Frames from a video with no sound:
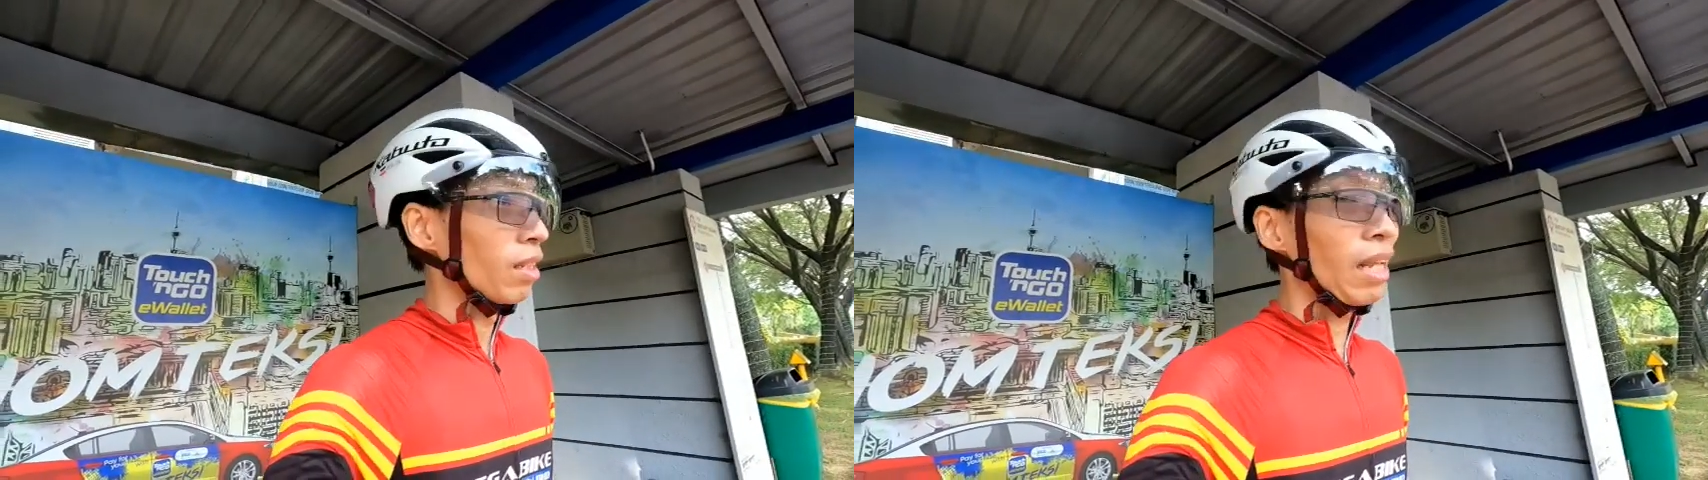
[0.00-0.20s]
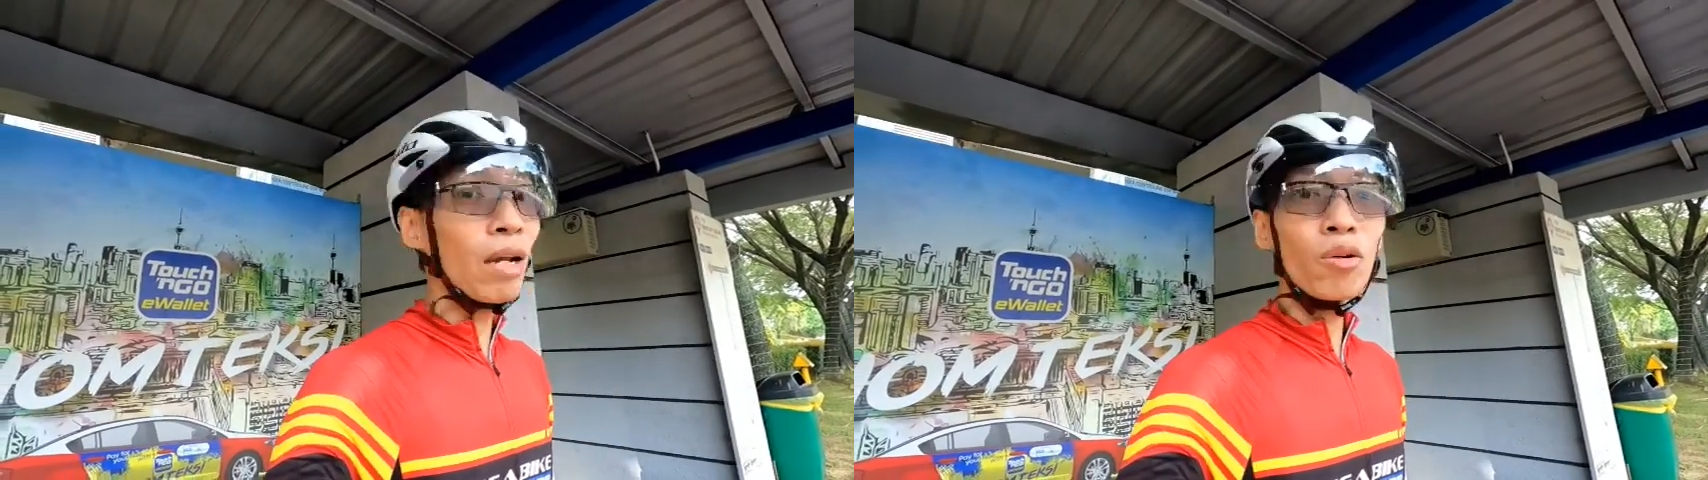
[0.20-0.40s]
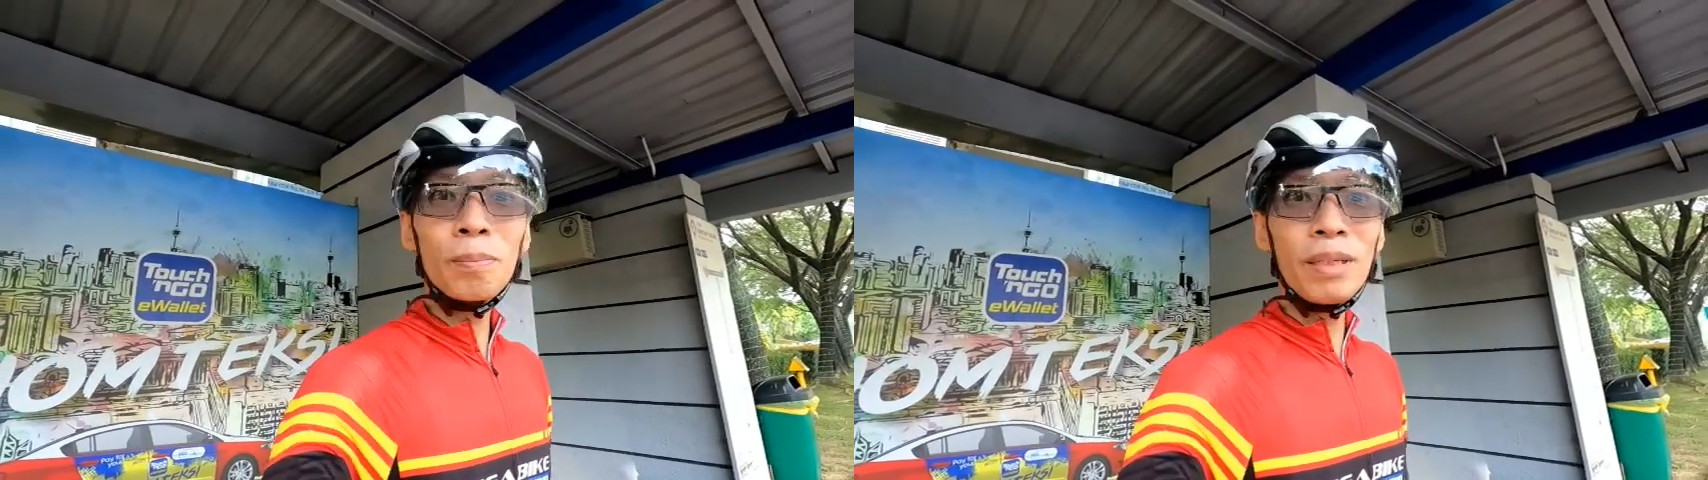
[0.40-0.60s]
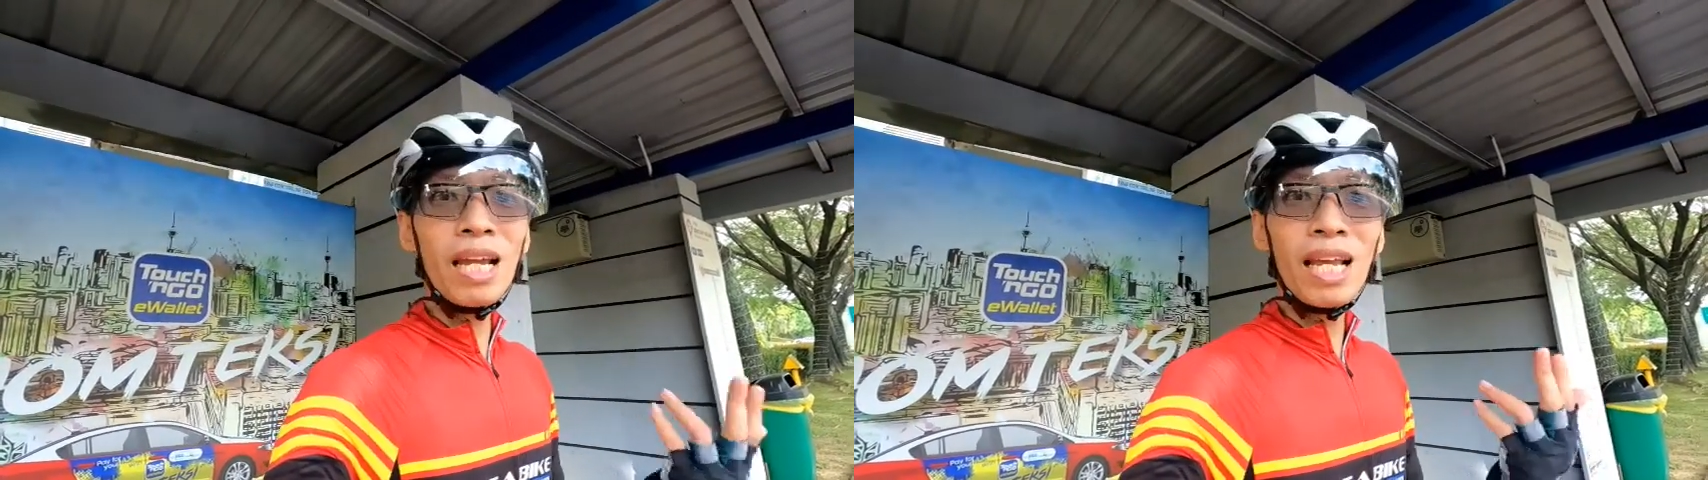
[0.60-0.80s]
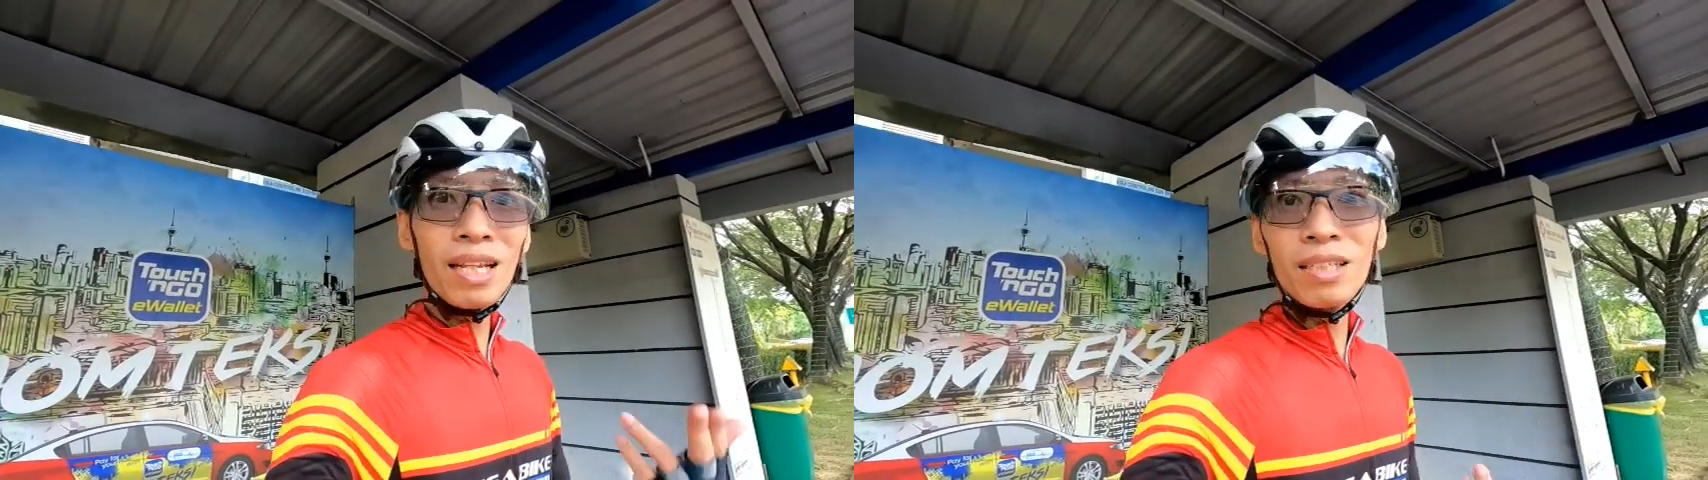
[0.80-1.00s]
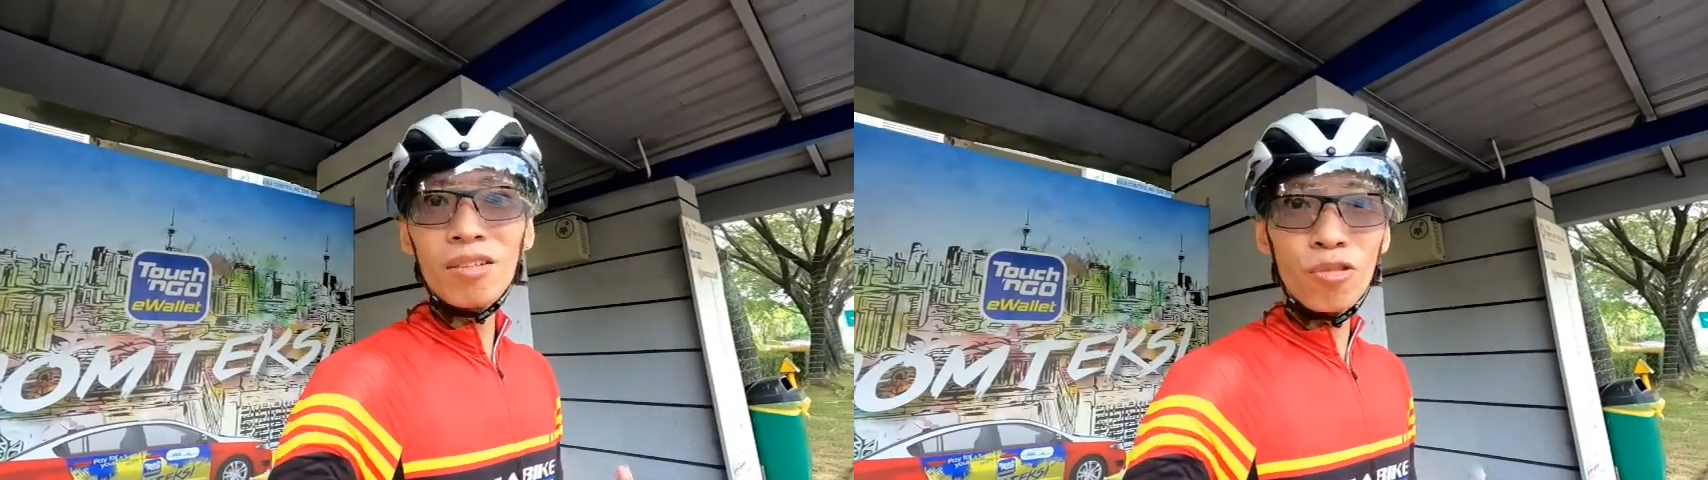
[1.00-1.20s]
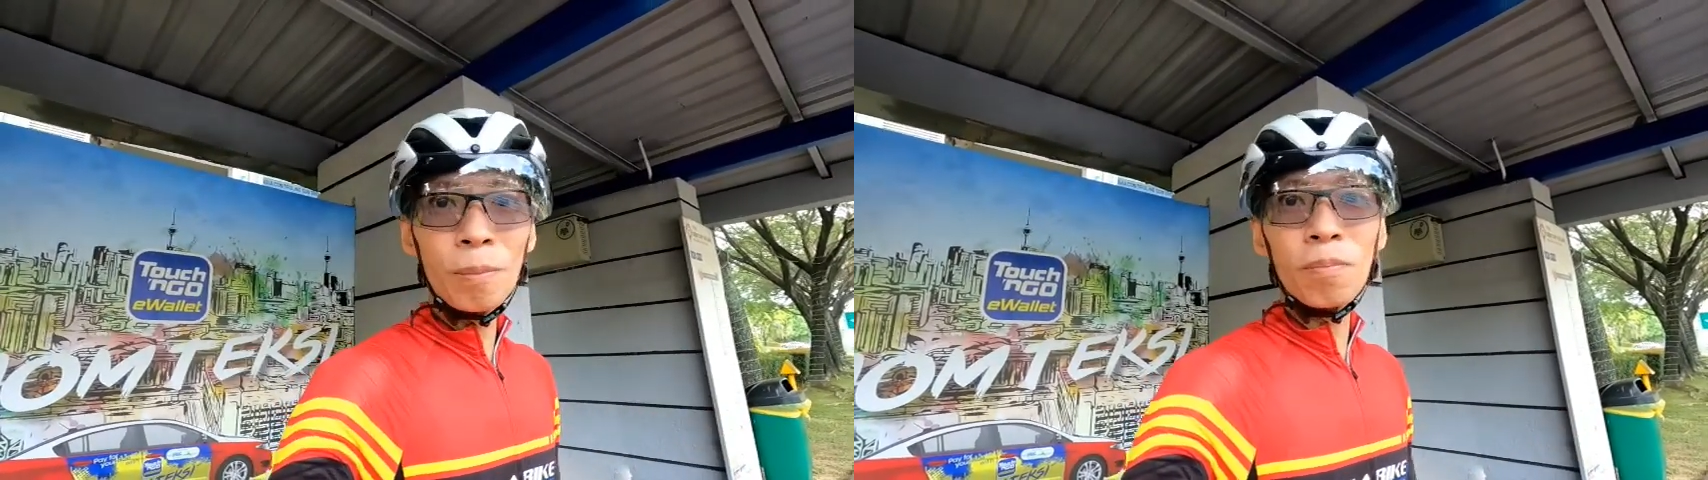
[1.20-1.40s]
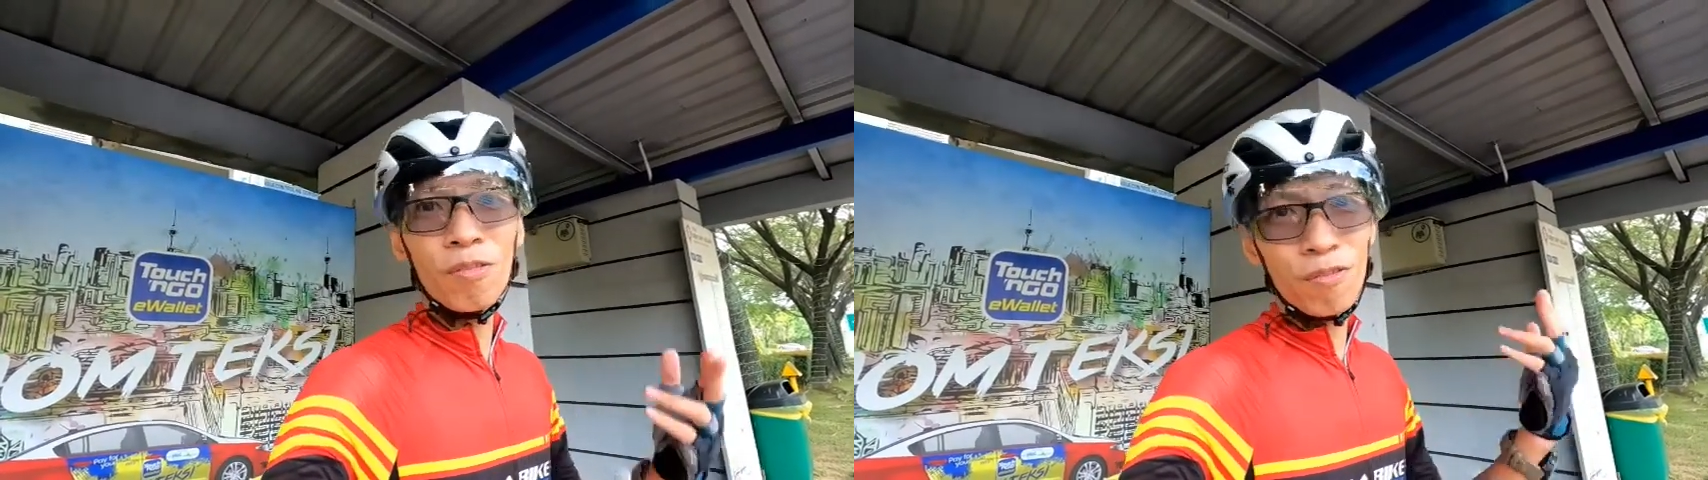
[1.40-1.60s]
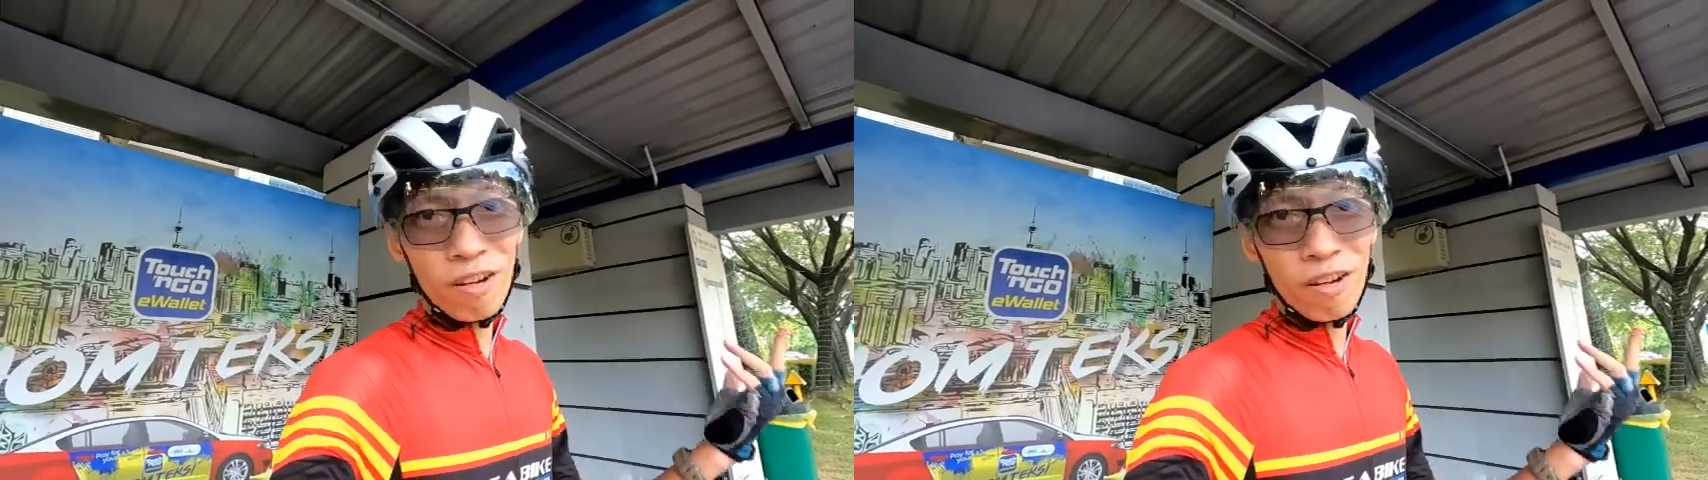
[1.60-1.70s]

there will be another trip to